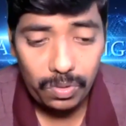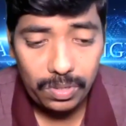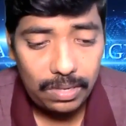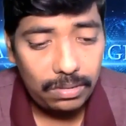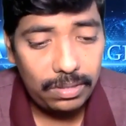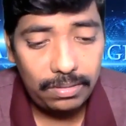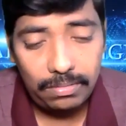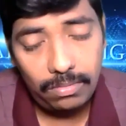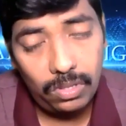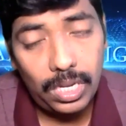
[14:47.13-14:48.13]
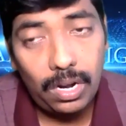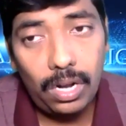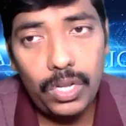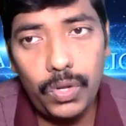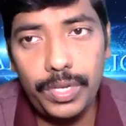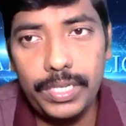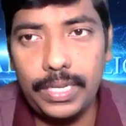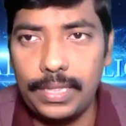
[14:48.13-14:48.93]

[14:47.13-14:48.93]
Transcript: So those are called heuristic.